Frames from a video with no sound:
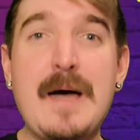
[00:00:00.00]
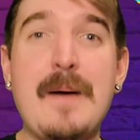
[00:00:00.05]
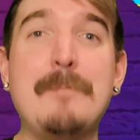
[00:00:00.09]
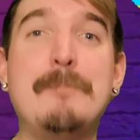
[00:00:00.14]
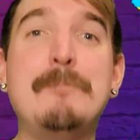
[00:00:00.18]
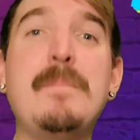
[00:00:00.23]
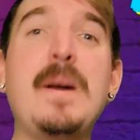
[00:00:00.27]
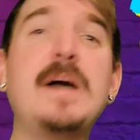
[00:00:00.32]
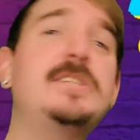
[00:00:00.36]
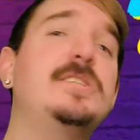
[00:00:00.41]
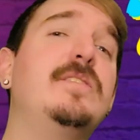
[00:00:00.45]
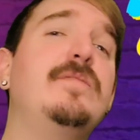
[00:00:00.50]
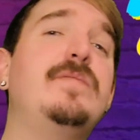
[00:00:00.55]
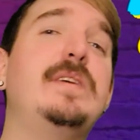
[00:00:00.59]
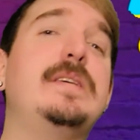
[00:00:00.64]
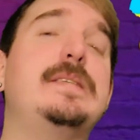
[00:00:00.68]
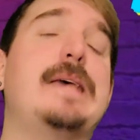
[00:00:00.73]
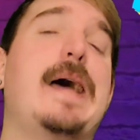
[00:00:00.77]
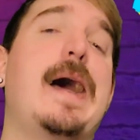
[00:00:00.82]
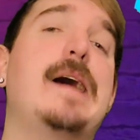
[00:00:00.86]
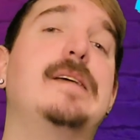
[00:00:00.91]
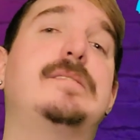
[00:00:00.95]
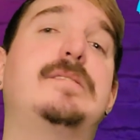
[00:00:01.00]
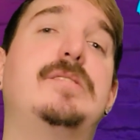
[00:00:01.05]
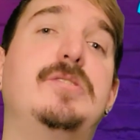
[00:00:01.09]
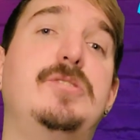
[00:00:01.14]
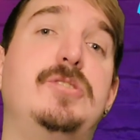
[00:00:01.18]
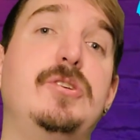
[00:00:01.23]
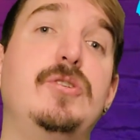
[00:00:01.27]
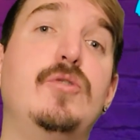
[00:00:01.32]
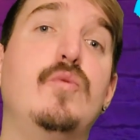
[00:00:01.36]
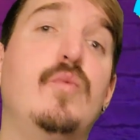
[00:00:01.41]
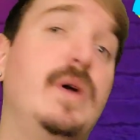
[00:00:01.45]
Much of this has to
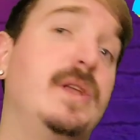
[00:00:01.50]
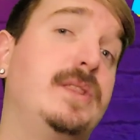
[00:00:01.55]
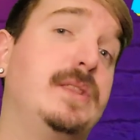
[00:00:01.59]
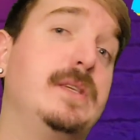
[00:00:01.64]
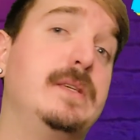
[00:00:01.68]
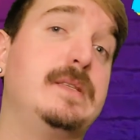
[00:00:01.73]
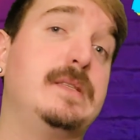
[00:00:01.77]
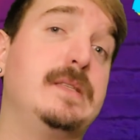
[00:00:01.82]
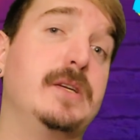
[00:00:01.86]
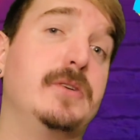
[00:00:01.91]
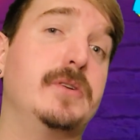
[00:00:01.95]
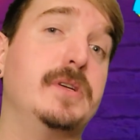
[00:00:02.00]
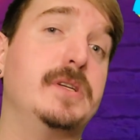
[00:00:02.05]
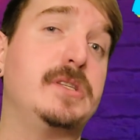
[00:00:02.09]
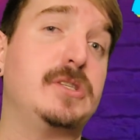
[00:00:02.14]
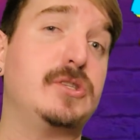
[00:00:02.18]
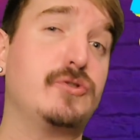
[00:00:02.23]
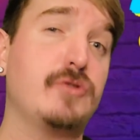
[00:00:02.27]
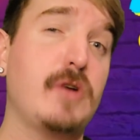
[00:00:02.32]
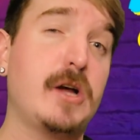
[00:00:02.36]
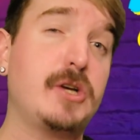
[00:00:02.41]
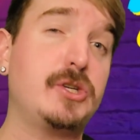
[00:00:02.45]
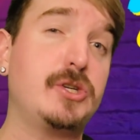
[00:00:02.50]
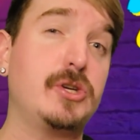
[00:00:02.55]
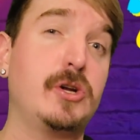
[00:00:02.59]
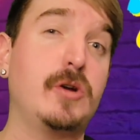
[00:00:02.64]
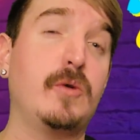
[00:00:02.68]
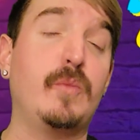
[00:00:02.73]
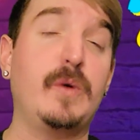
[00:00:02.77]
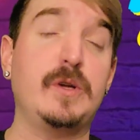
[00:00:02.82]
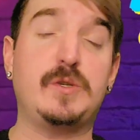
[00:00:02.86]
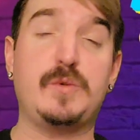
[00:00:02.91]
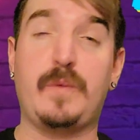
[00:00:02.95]
do with the series
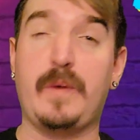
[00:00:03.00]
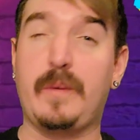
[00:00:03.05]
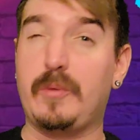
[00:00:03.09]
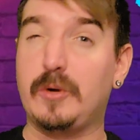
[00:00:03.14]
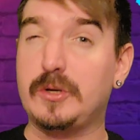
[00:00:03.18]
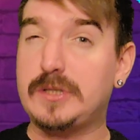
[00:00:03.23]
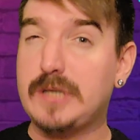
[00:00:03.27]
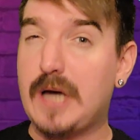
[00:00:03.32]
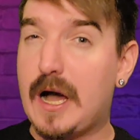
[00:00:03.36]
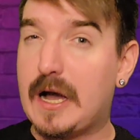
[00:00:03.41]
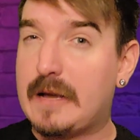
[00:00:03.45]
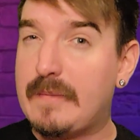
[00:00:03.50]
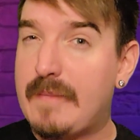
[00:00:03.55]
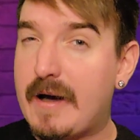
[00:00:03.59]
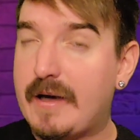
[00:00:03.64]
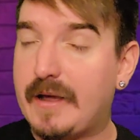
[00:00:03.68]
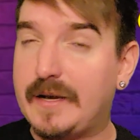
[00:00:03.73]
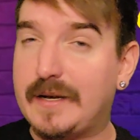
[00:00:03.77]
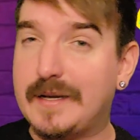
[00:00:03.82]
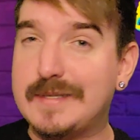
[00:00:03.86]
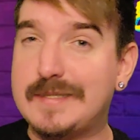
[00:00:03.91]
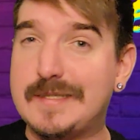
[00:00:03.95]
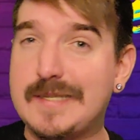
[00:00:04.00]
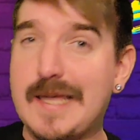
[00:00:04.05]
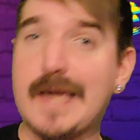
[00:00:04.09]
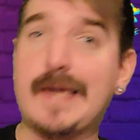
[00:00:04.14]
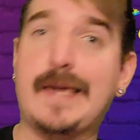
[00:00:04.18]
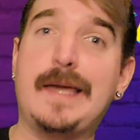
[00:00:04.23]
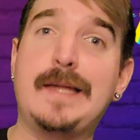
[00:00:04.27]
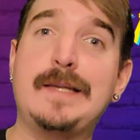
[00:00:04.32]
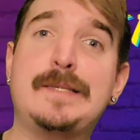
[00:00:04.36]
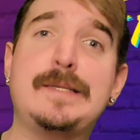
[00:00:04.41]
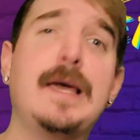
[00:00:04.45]
structure, which we will talk about in a
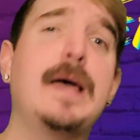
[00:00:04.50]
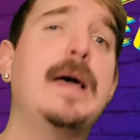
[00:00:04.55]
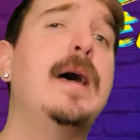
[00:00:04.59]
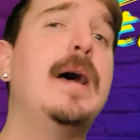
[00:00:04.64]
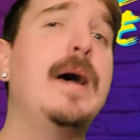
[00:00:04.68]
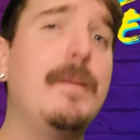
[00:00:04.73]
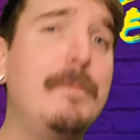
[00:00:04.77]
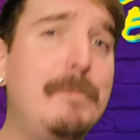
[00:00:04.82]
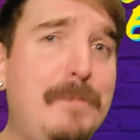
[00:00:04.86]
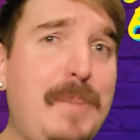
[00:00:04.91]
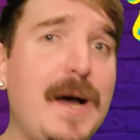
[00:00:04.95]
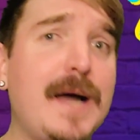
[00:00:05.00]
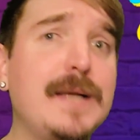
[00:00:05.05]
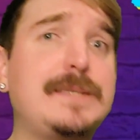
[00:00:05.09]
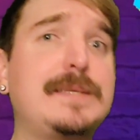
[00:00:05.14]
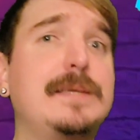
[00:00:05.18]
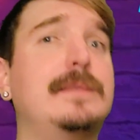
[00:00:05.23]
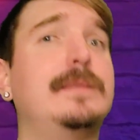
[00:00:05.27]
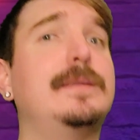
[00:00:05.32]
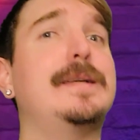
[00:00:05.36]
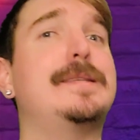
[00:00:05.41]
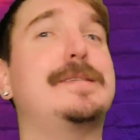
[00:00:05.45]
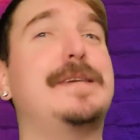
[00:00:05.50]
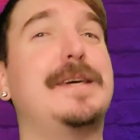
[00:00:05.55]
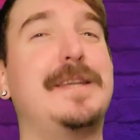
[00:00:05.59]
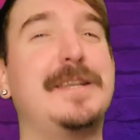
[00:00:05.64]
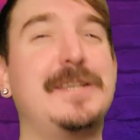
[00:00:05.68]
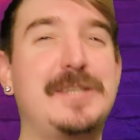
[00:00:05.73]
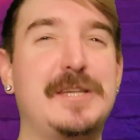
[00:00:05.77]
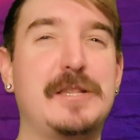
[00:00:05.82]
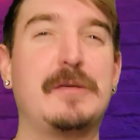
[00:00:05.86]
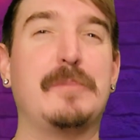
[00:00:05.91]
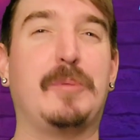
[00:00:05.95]
second, but let's get
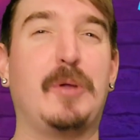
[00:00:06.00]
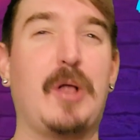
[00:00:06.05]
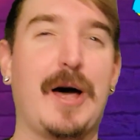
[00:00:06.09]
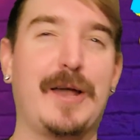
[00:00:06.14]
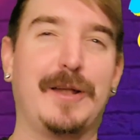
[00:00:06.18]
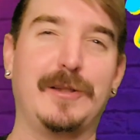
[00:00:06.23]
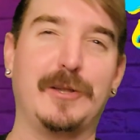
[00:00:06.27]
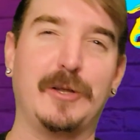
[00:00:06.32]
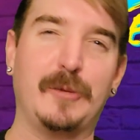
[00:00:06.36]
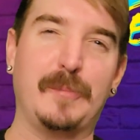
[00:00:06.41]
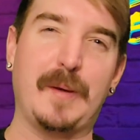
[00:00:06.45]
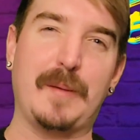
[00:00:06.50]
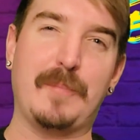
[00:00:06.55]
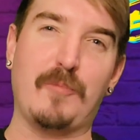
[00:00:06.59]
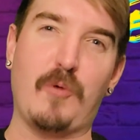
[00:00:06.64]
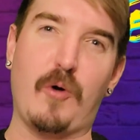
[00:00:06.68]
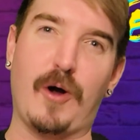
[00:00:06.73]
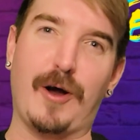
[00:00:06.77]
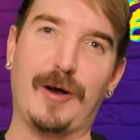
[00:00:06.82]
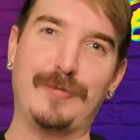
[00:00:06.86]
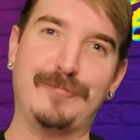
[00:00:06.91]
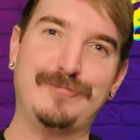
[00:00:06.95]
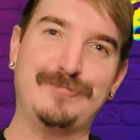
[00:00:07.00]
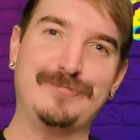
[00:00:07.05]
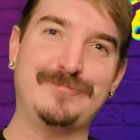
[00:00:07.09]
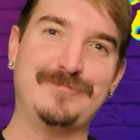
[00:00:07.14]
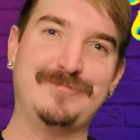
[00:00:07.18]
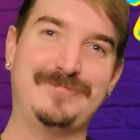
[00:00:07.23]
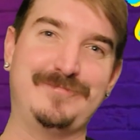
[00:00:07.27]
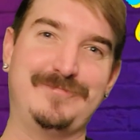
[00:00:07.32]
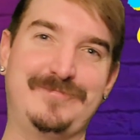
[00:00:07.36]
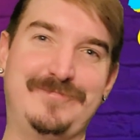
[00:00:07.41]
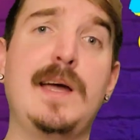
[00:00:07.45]
into the plot a little bit more.
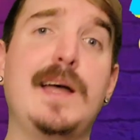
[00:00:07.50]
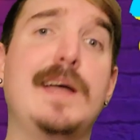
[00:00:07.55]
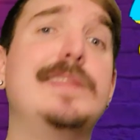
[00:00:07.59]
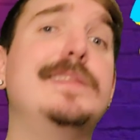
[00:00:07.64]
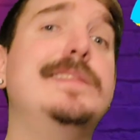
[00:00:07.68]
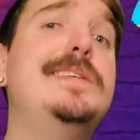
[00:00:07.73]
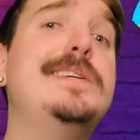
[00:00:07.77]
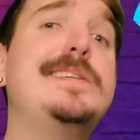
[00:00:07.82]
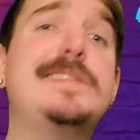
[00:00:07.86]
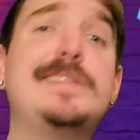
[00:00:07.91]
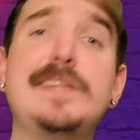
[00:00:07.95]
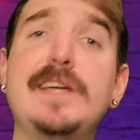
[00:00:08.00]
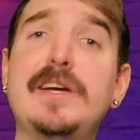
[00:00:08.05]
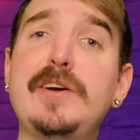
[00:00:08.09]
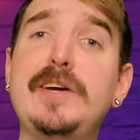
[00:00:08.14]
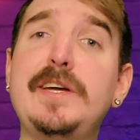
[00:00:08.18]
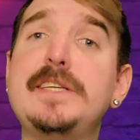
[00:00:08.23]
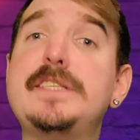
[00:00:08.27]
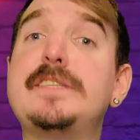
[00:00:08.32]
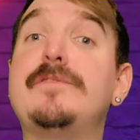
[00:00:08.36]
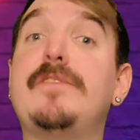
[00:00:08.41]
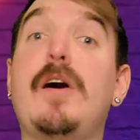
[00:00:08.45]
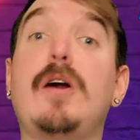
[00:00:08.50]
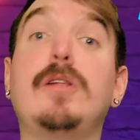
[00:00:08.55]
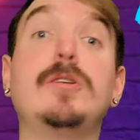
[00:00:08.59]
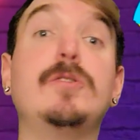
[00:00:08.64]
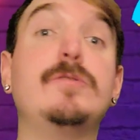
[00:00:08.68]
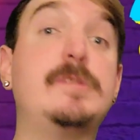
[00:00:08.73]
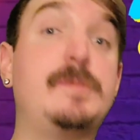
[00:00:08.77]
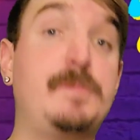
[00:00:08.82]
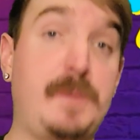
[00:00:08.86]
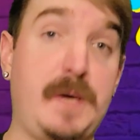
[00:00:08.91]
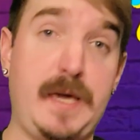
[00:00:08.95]
The series
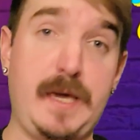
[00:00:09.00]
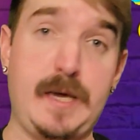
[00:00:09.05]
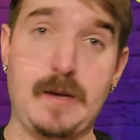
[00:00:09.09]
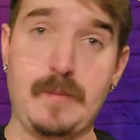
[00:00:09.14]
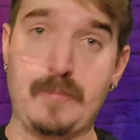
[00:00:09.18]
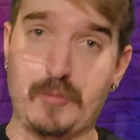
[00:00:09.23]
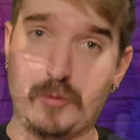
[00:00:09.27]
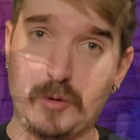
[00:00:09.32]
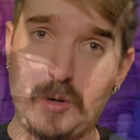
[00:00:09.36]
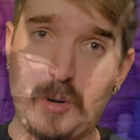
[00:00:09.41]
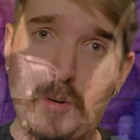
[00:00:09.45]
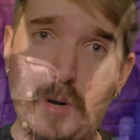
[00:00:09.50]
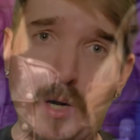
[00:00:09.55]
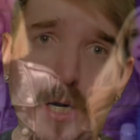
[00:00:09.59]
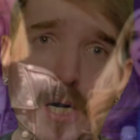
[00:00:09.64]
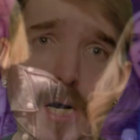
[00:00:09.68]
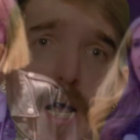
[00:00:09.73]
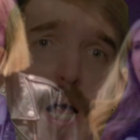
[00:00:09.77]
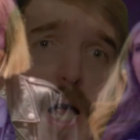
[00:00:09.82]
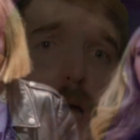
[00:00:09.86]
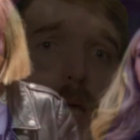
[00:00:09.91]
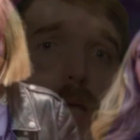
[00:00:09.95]
follows Pia Brewer, a